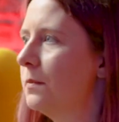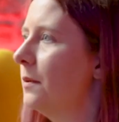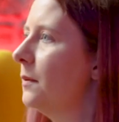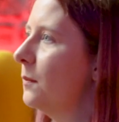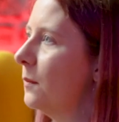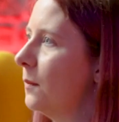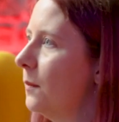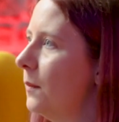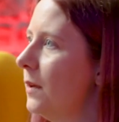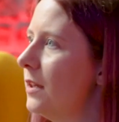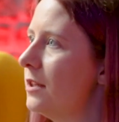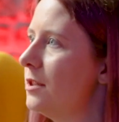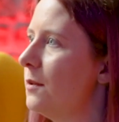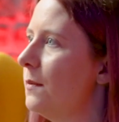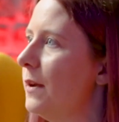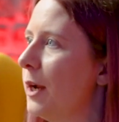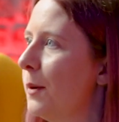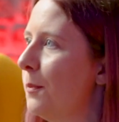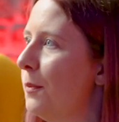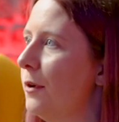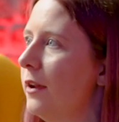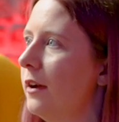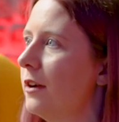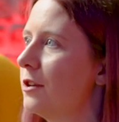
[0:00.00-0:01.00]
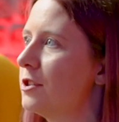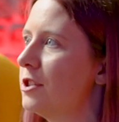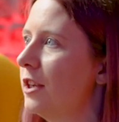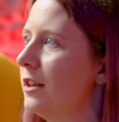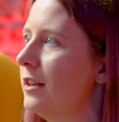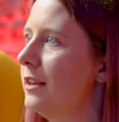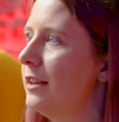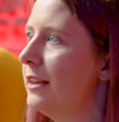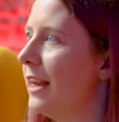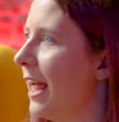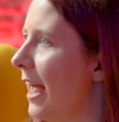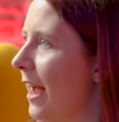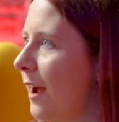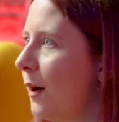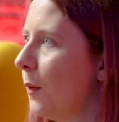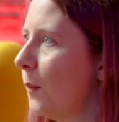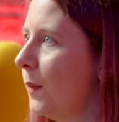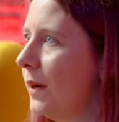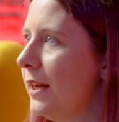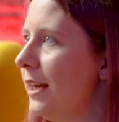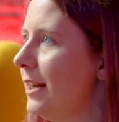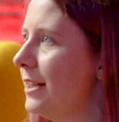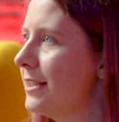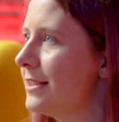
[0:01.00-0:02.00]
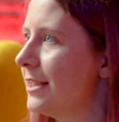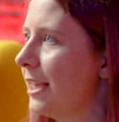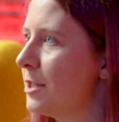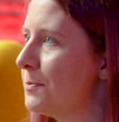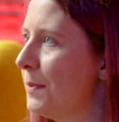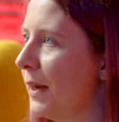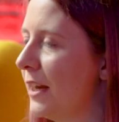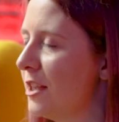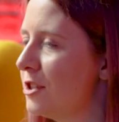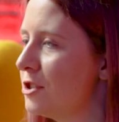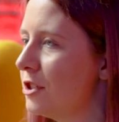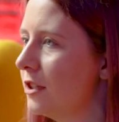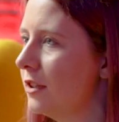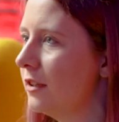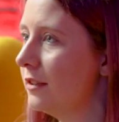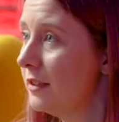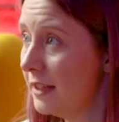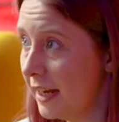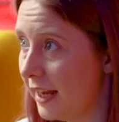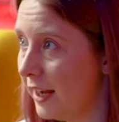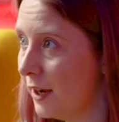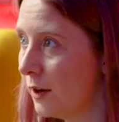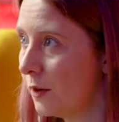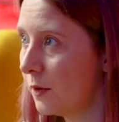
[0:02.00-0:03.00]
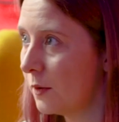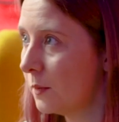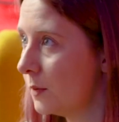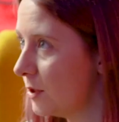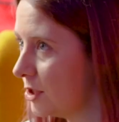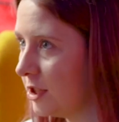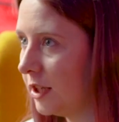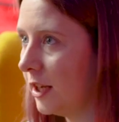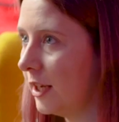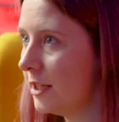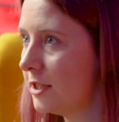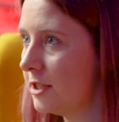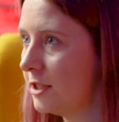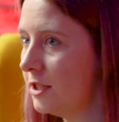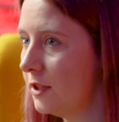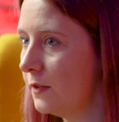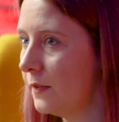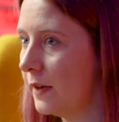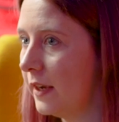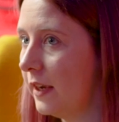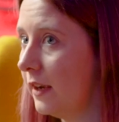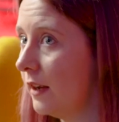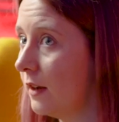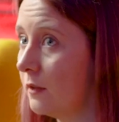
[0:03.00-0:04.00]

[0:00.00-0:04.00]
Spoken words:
but we're doing a production now, we need a stage manager now, would you like to do it?